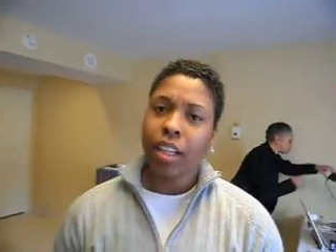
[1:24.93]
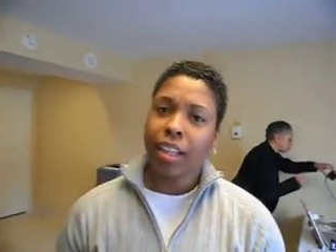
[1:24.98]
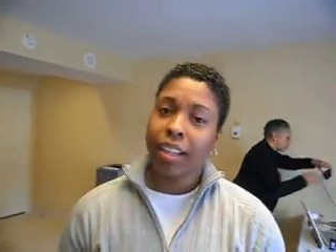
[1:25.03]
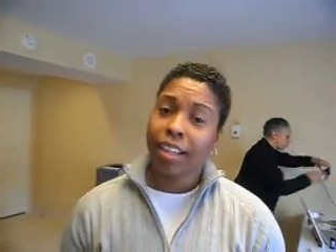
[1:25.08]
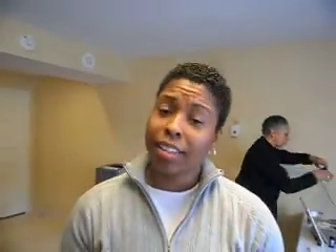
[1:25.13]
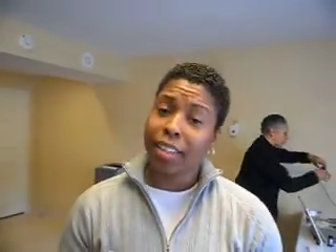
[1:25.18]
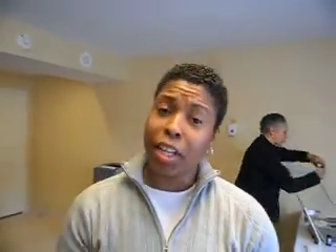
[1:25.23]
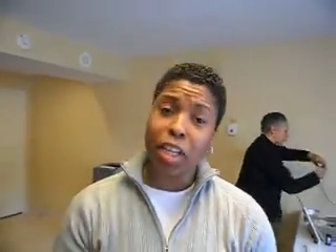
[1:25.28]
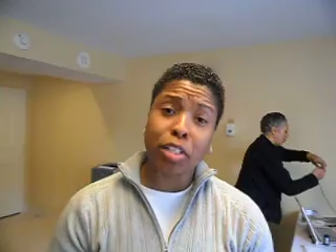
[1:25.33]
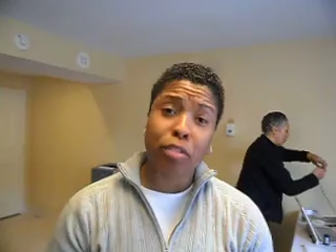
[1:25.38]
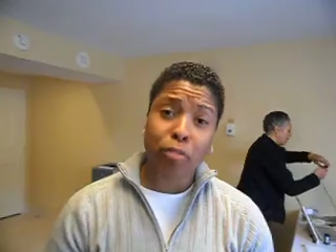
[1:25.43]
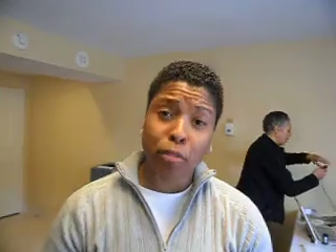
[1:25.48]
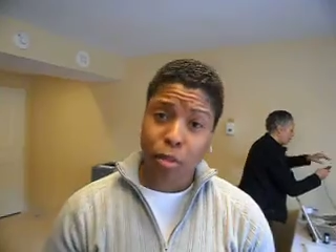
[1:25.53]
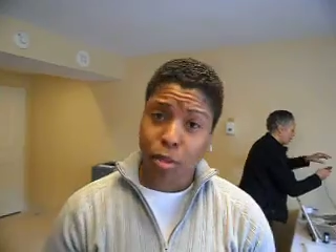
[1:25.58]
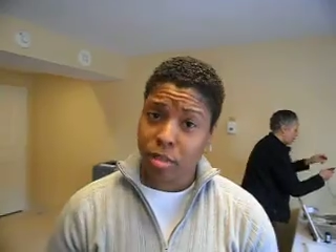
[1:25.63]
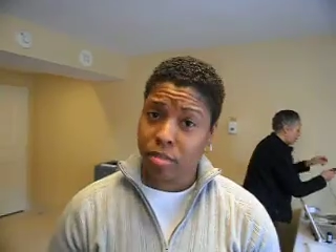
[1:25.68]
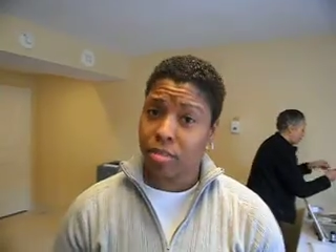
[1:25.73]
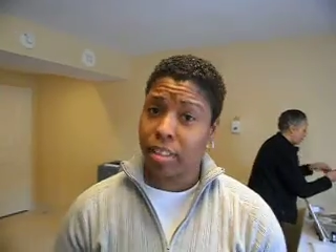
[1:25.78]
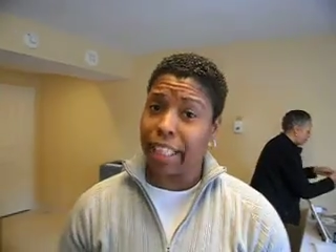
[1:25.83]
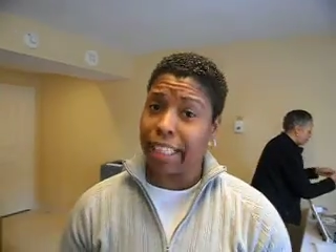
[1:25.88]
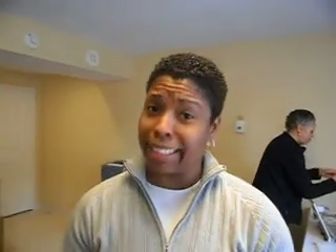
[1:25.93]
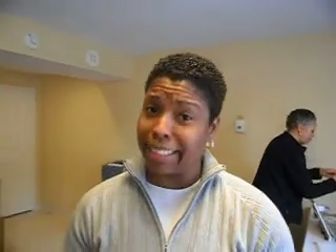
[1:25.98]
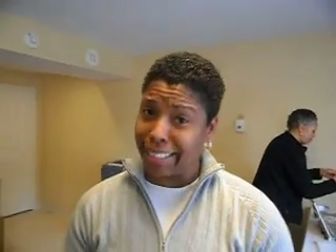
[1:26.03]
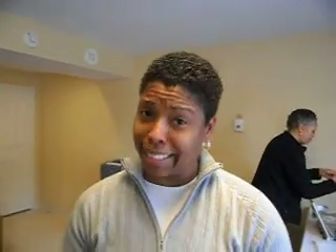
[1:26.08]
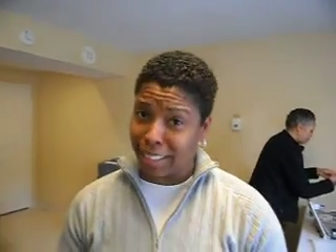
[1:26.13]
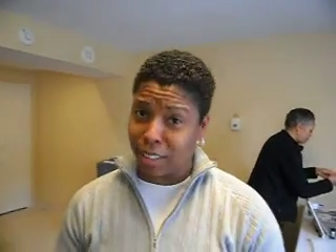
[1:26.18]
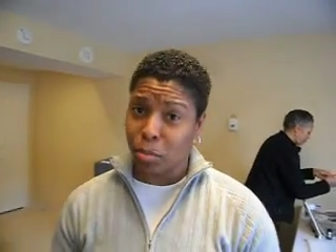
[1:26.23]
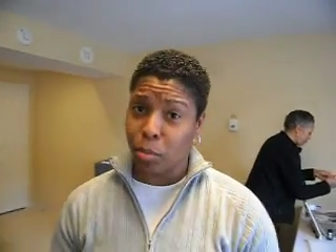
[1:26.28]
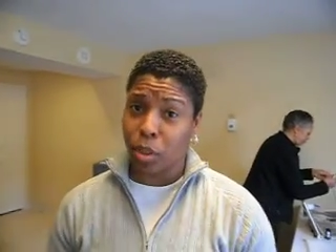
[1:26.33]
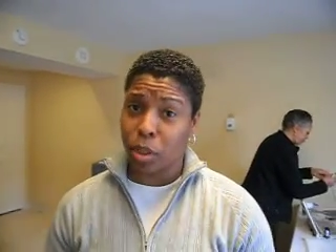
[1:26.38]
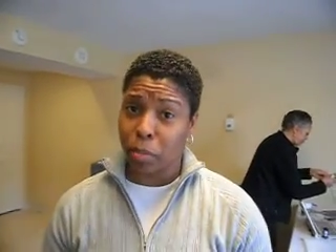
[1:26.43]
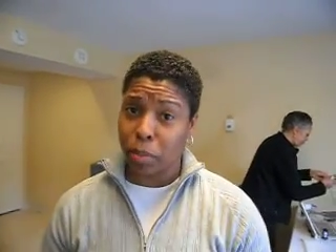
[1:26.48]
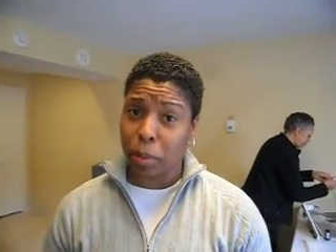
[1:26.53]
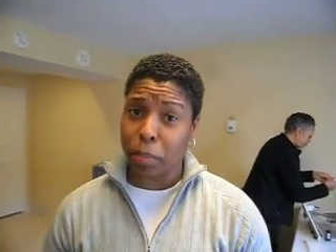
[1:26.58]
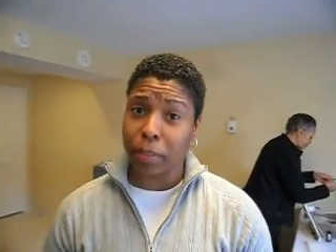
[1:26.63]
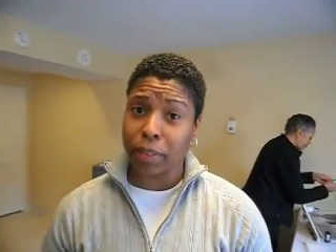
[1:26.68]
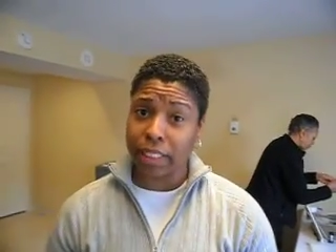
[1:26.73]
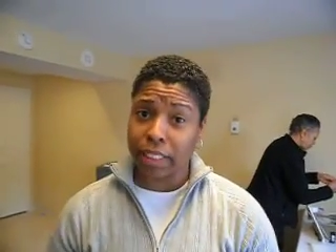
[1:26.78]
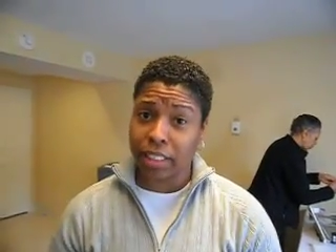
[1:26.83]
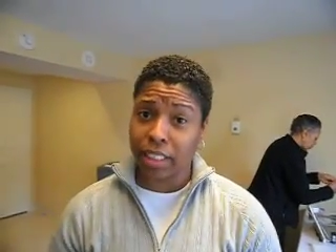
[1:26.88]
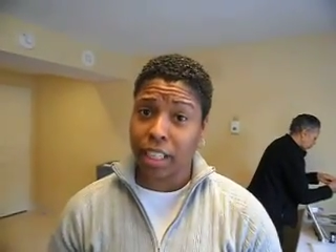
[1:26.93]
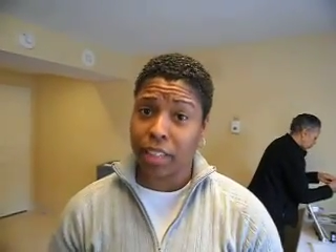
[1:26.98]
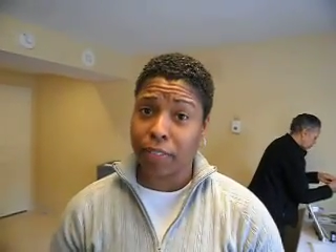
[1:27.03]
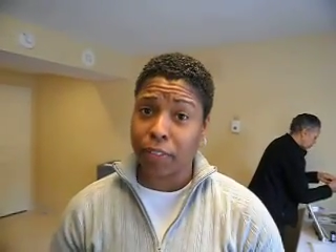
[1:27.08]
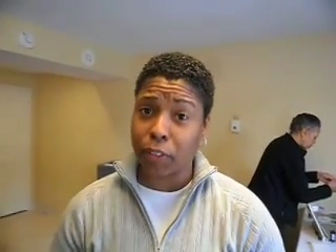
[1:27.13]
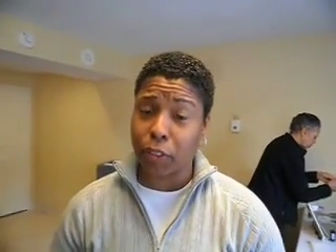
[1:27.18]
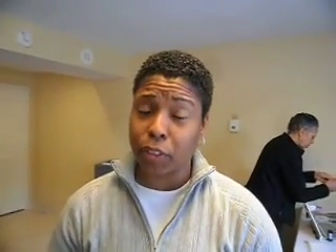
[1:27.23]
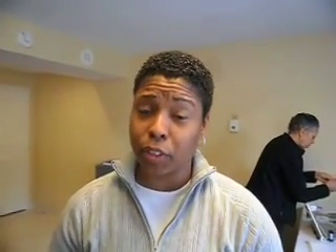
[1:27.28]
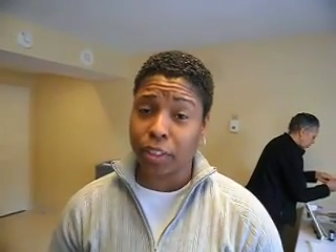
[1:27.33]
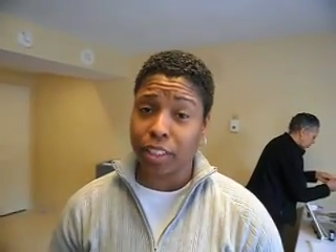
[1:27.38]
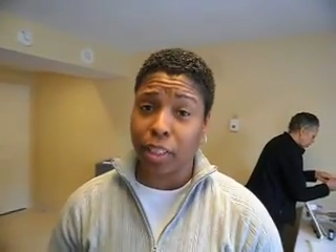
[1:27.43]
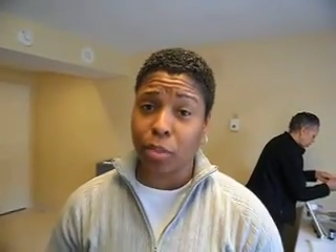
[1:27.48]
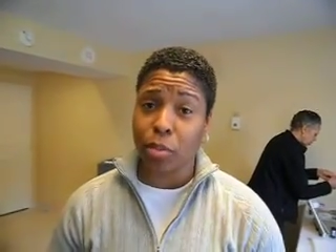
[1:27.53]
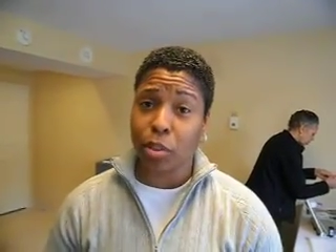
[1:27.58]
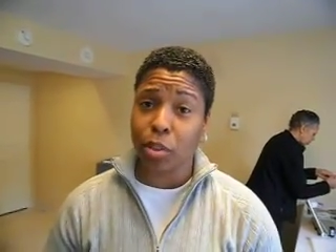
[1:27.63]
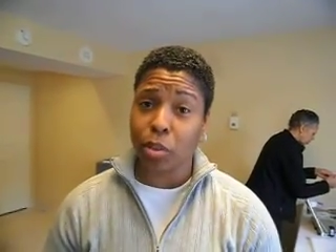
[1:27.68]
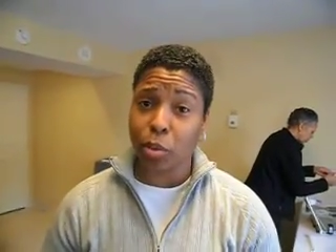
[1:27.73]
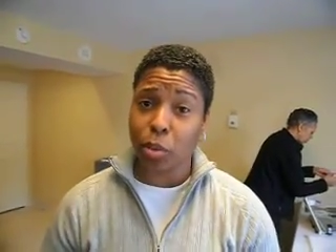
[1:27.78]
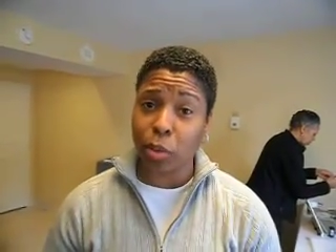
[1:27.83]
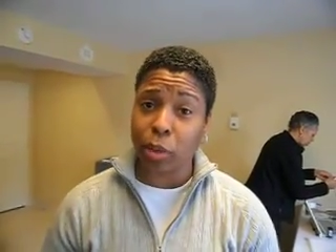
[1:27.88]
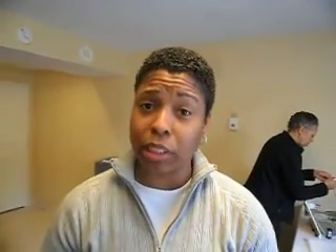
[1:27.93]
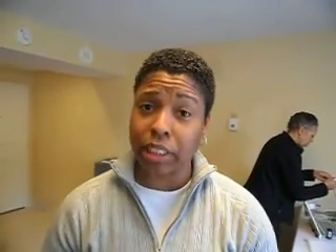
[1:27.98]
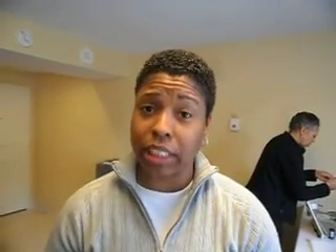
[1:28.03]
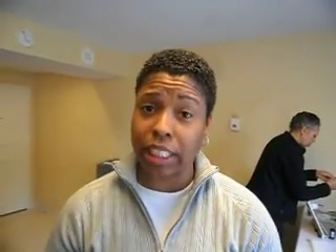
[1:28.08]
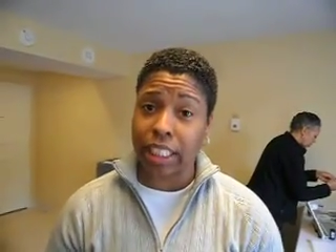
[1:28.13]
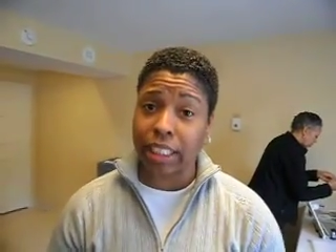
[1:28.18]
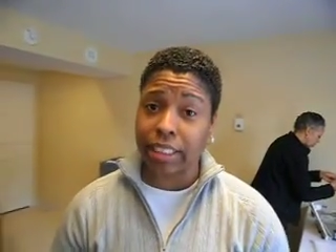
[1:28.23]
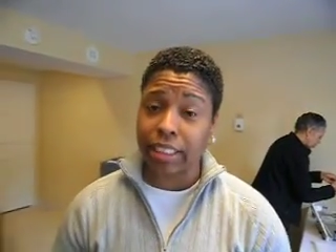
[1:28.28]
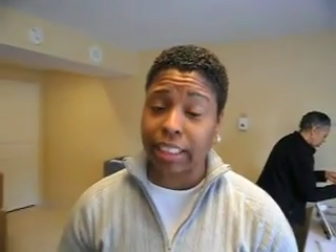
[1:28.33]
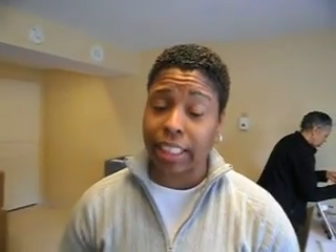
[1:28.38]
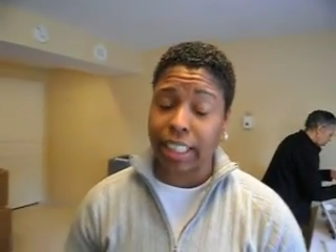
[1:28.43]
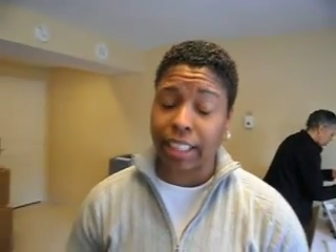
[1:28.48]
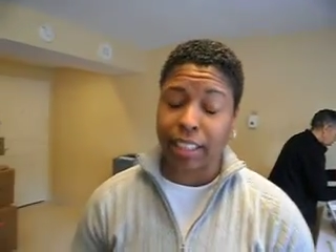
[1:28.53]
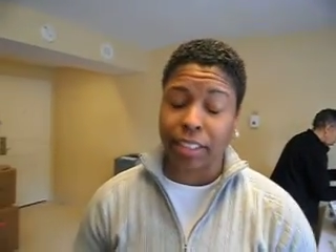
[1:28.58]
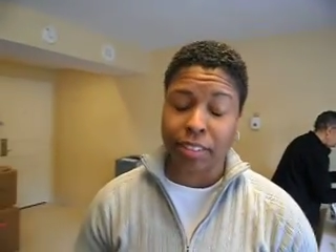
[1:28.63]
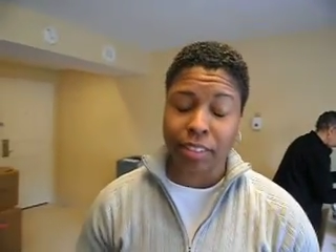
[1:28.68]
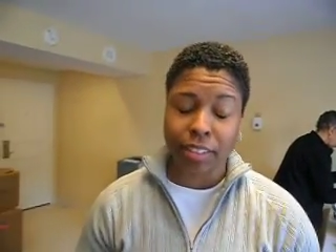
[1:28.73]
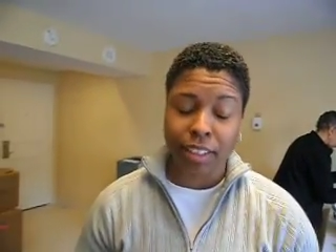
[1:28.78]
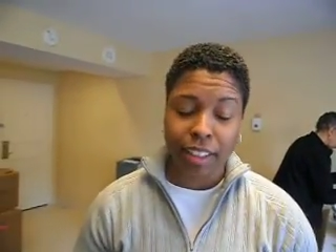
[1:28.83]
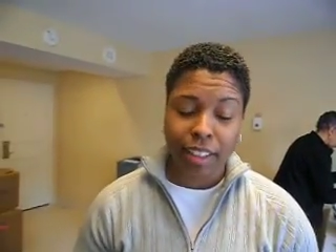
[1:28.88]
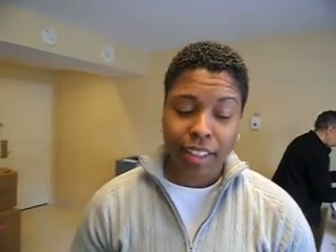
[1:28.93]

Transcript: At the age of 4, I did want to be a police officer that rode a horse downtown.